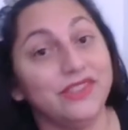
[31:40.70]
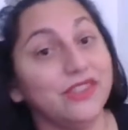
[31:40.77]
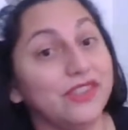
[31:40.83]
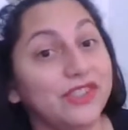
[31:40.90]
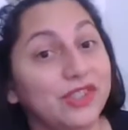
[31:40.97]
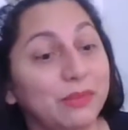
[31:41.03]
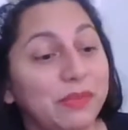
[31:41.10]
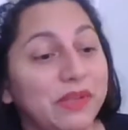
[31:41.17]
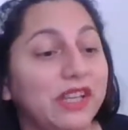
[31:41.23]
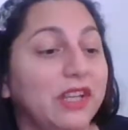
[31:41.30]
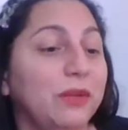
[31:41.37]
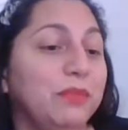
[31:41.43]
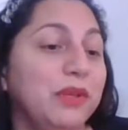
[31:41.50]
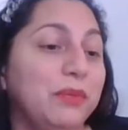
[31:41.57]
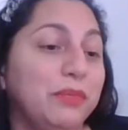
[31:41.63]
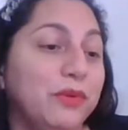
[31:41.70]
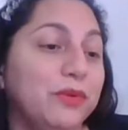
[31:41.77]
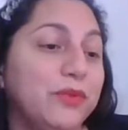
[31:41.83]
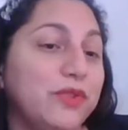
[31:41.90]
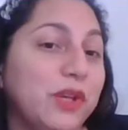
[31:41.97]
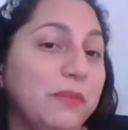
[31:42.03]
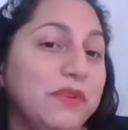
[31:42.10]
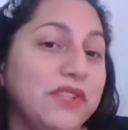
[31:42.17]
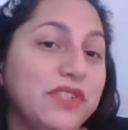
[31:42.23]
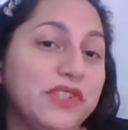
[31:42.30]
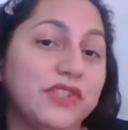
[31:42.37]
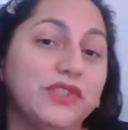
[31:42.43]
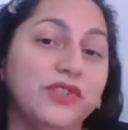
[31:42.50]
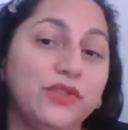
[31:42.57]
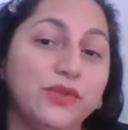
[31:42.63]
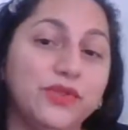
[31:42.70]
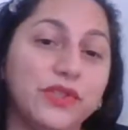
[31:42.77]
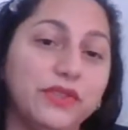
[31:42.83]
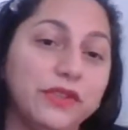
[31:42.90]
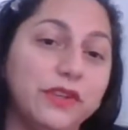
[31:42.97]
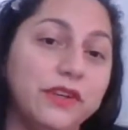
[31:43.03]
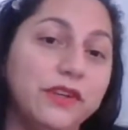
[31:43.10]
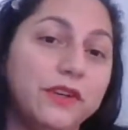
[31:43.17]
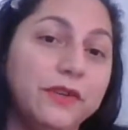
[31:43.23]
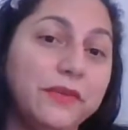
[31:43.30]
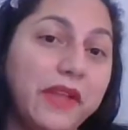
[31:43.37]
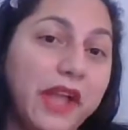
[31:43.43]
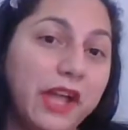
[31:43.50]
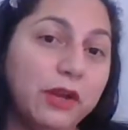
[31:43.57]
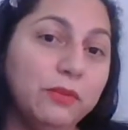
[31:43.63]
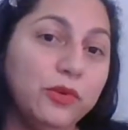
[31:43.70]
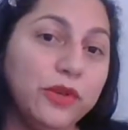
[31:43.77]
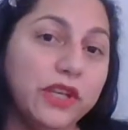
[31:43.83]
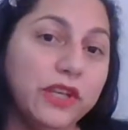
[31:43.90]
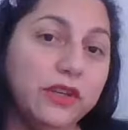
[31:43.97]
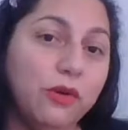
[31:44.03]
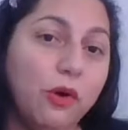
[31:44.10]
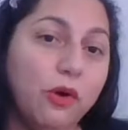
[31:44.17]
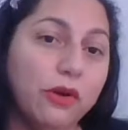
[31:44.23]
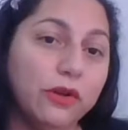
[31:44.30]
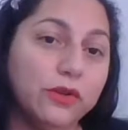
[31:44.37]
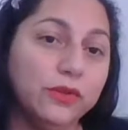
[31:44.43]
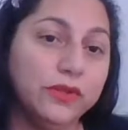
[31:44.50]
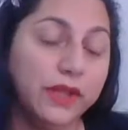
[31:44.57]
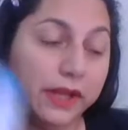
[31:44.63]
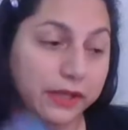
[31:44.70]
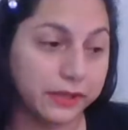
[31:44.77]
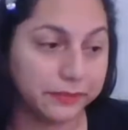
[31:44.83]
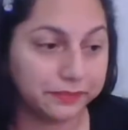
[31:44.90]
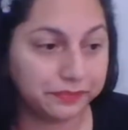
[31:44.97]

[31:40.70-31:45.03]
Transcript: Just the beginning, people. So I'm going to stick to using the Animal Kin Oracle deck.